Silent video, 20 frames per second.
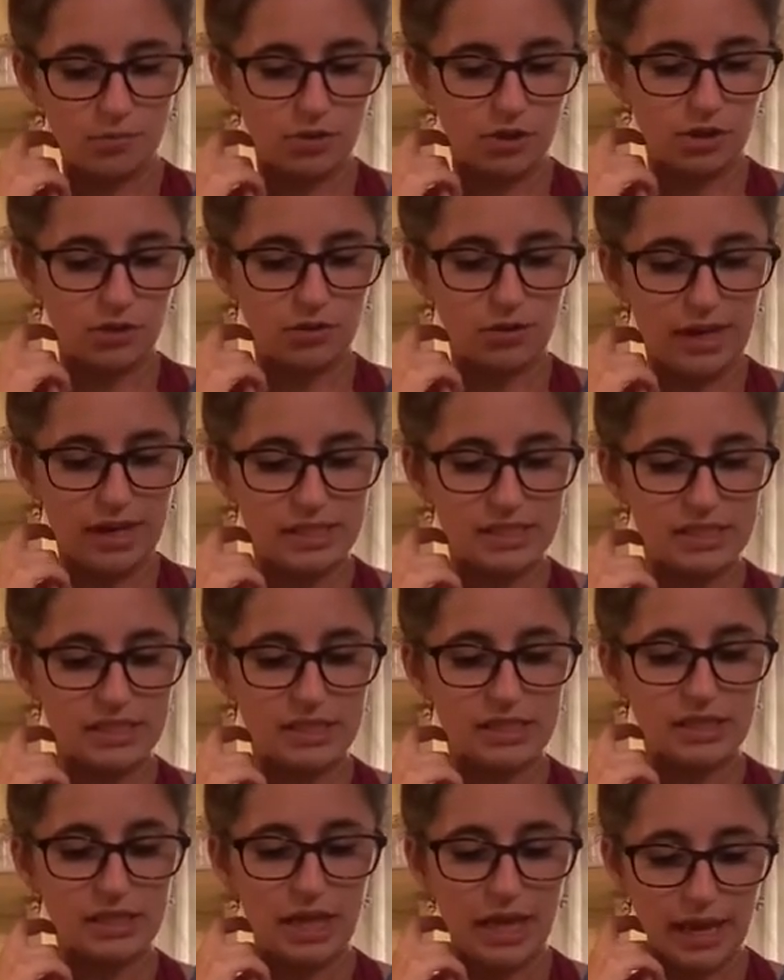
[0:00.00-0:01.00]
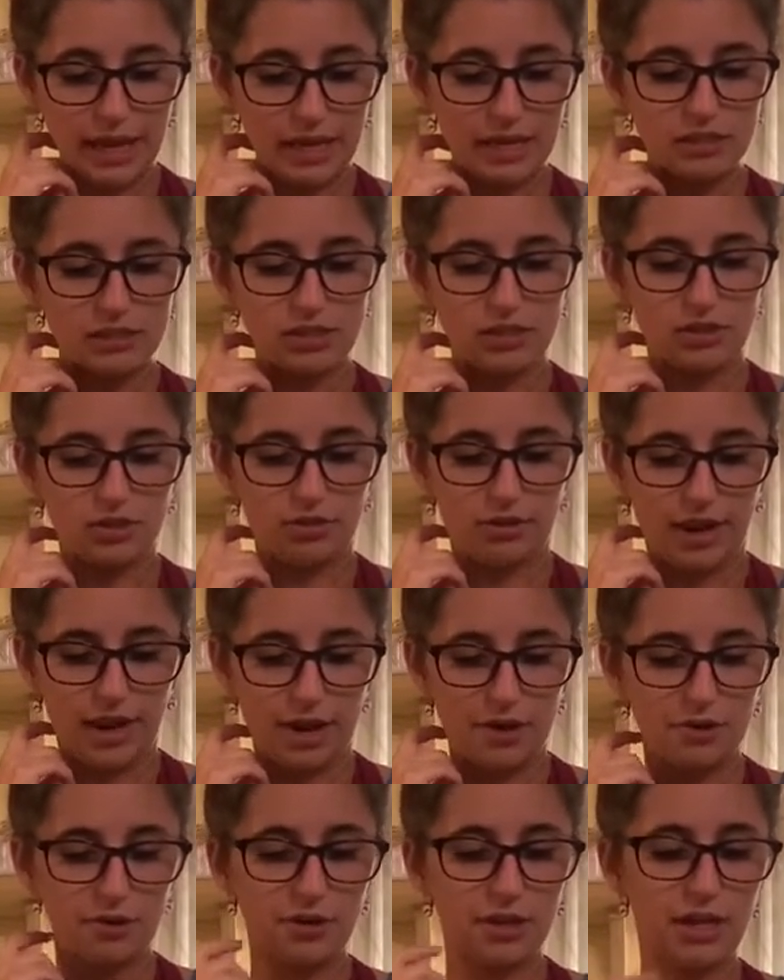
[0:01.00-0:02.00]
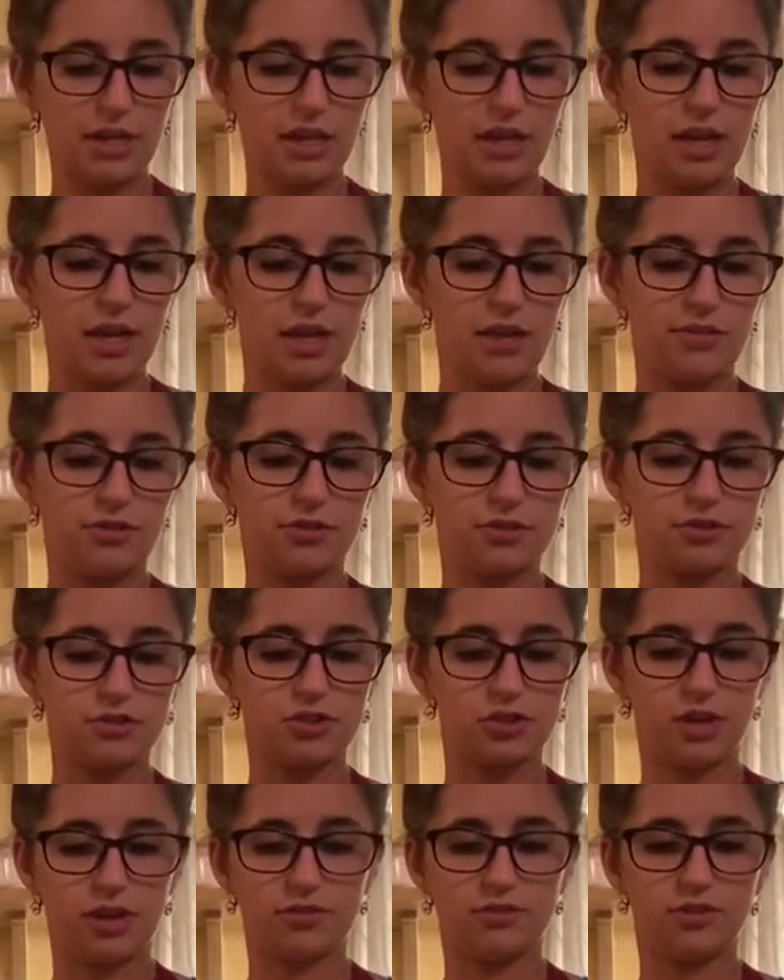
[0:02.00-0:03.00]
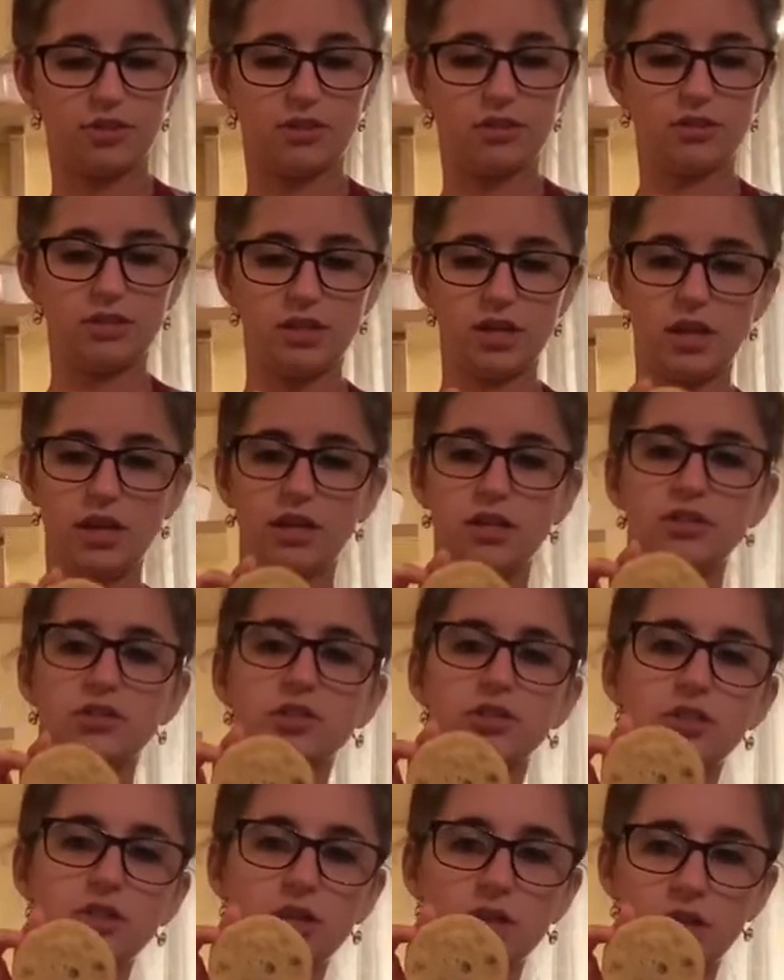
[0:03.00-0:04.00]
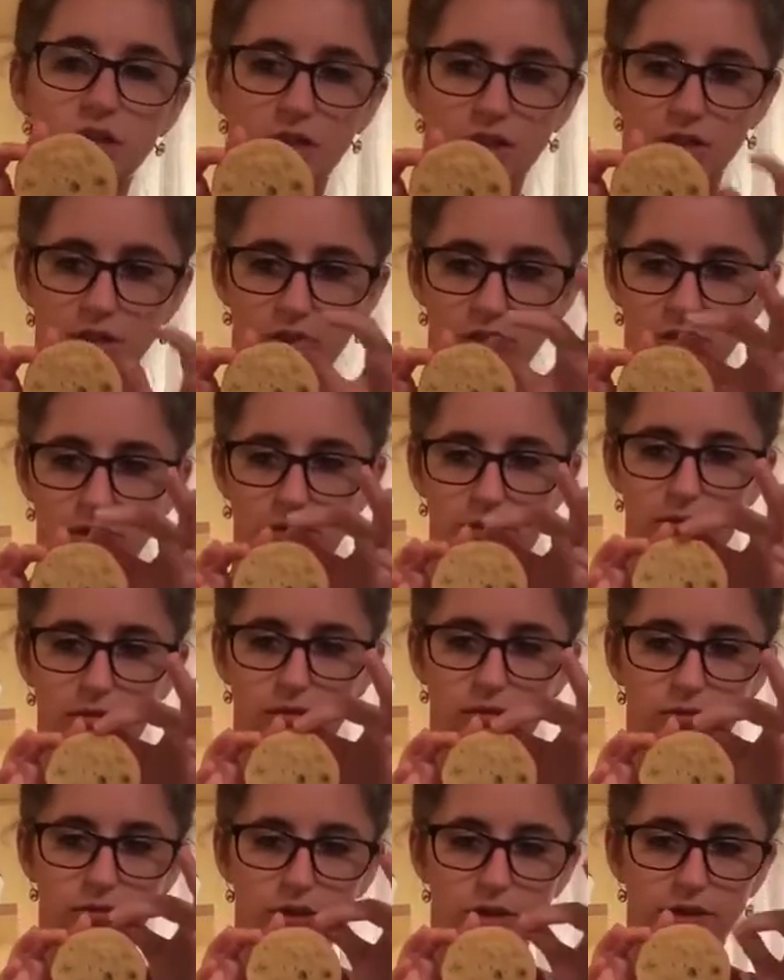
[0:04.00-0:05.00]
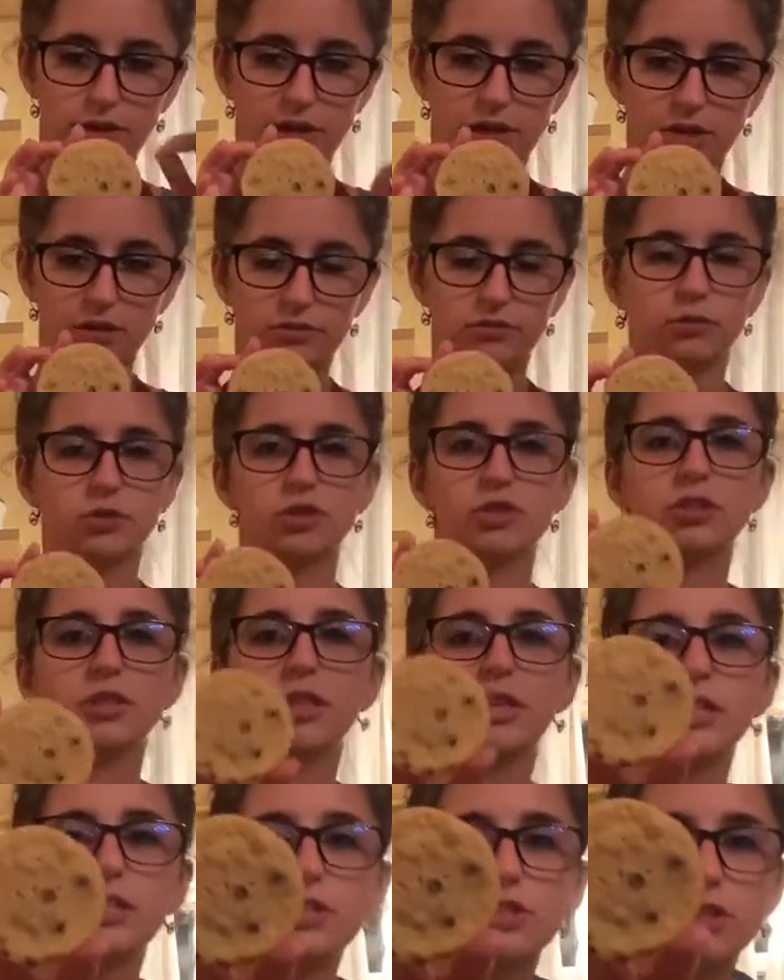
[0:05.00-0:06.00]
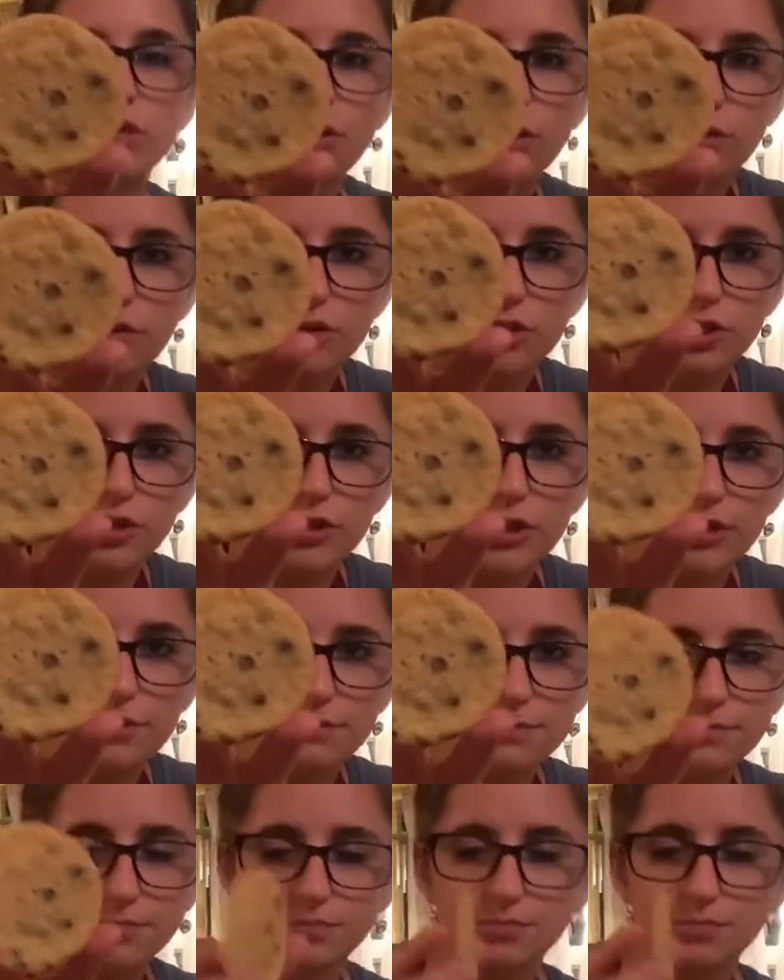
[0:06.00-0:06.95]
They're nice and light, they're airy, they're soft to the touch. Oh, dog hair, unfortunately. So, cookie.